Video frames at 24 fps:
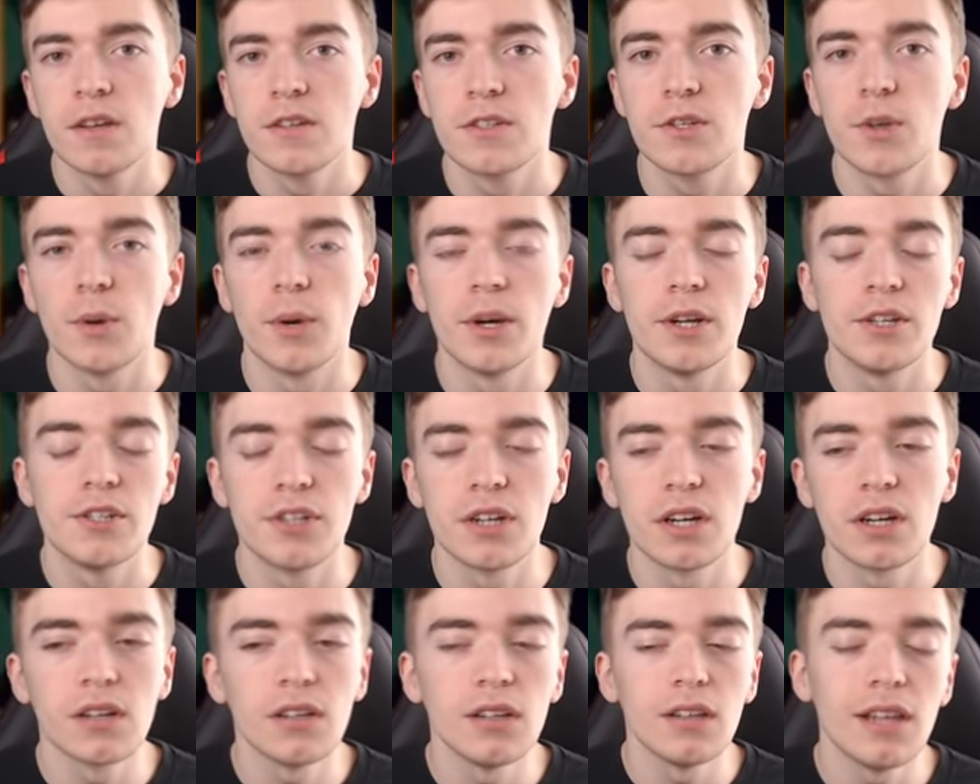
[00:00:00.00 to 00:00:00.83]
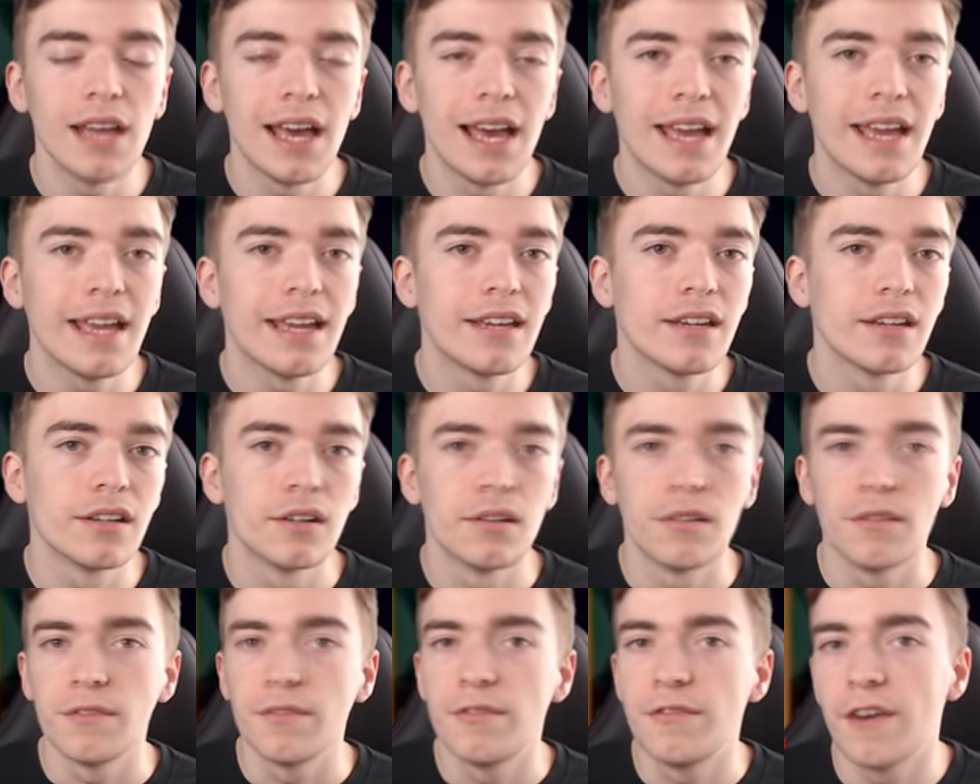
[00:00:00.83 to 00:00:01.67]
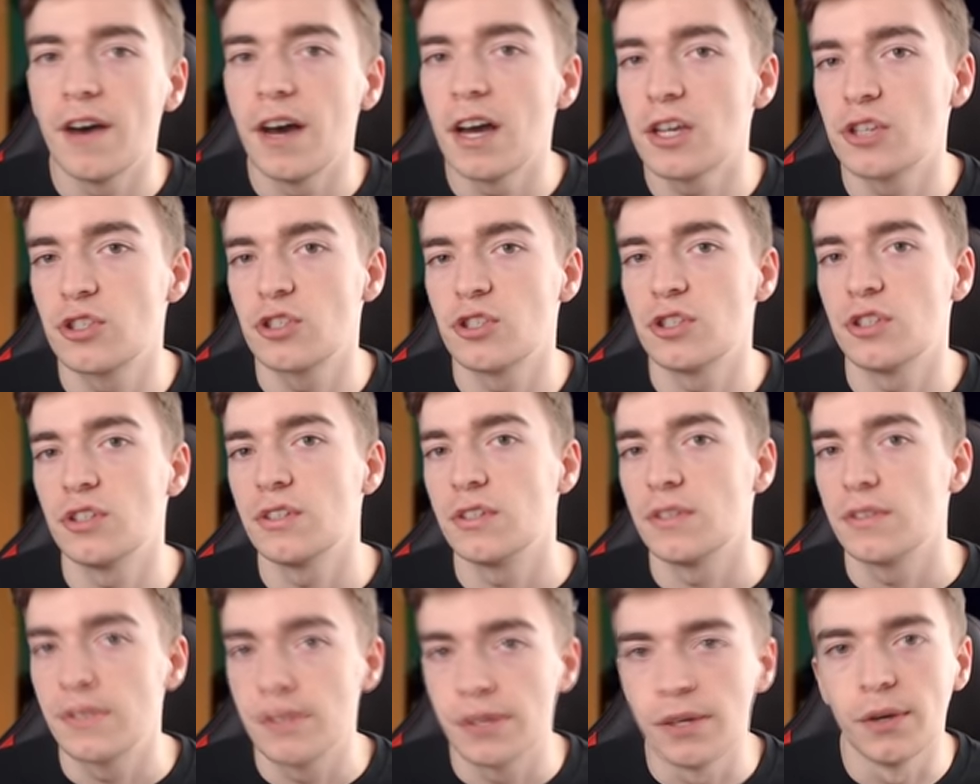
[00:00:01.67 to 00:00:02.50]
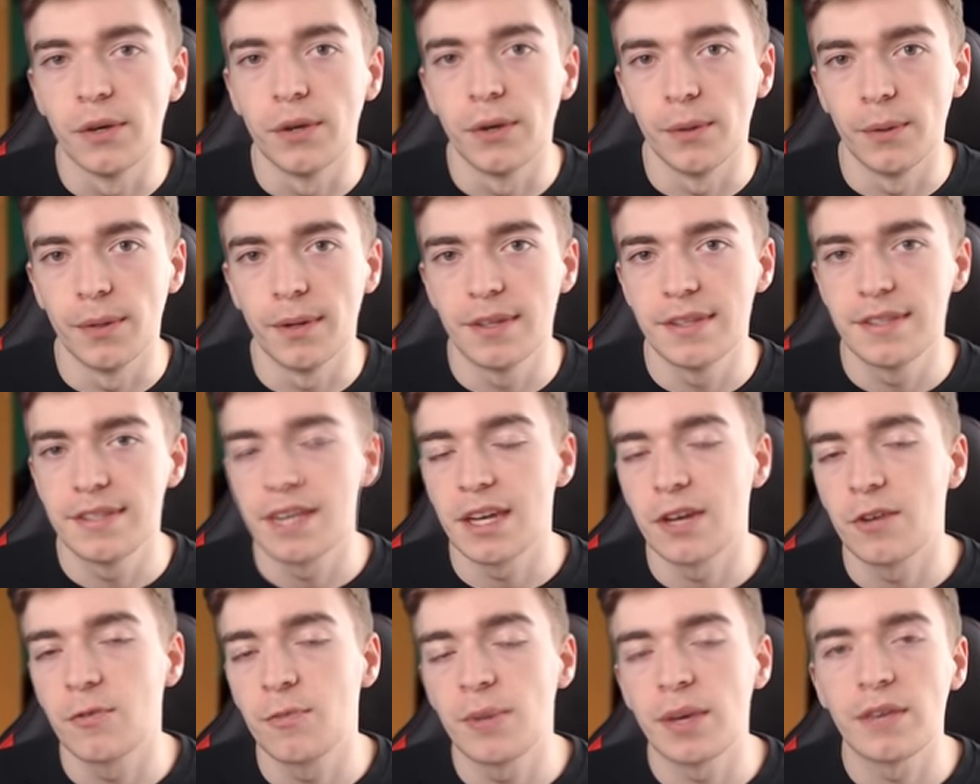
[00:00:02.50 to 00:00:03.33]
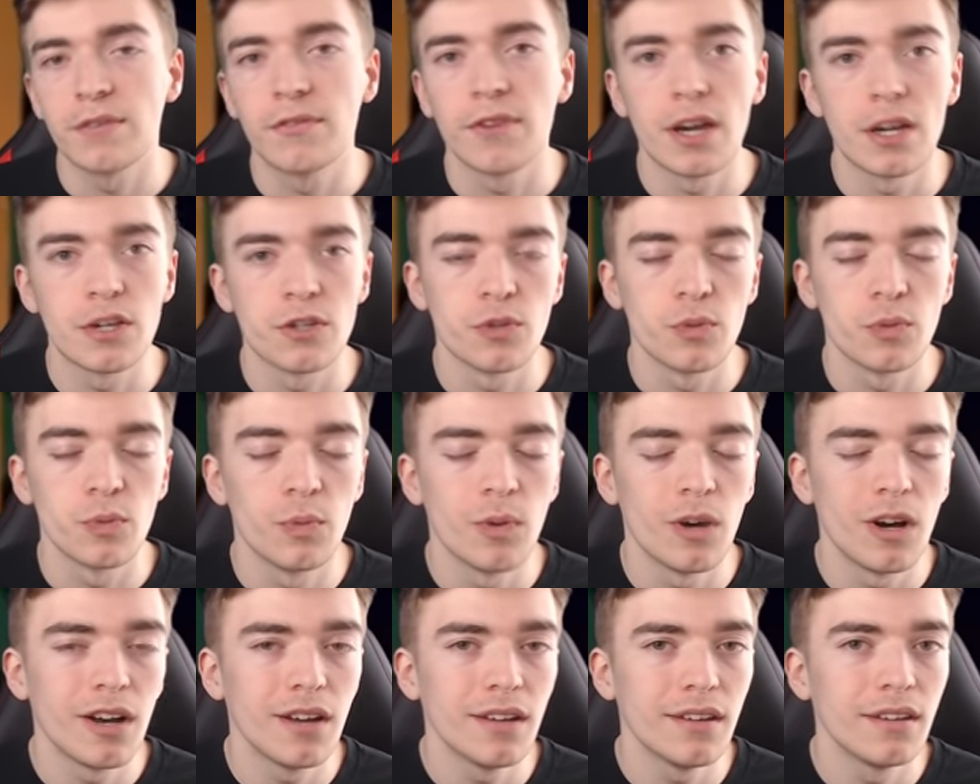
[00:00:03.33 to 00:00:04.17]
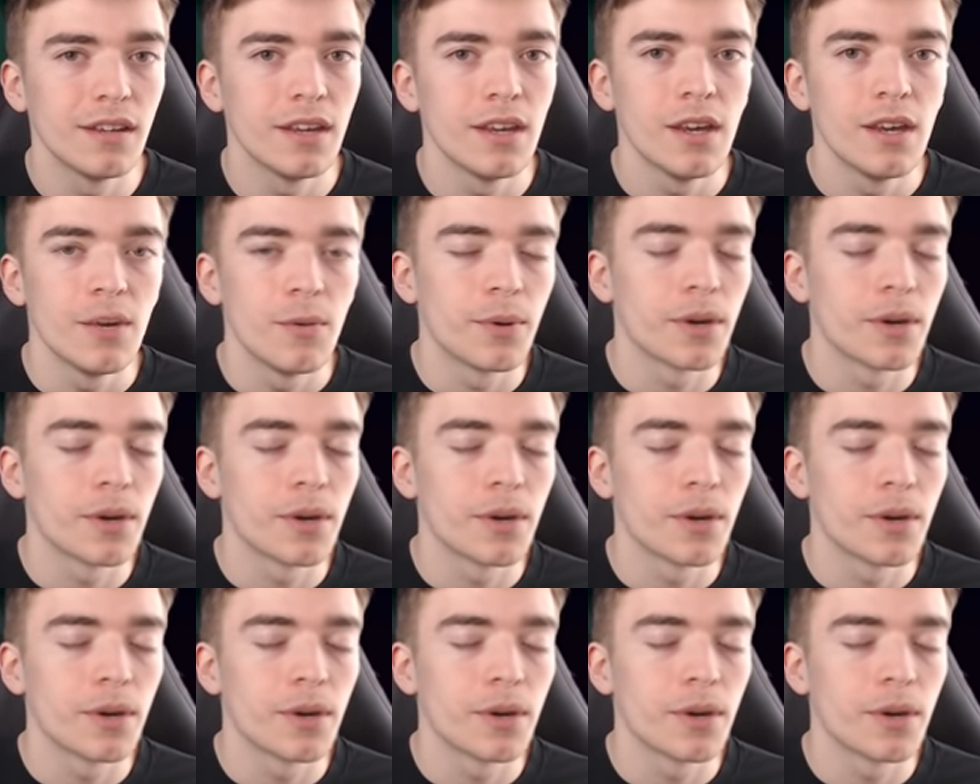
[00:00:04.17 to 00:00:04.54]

So a Jungle Egg version 2, instead of being version 1,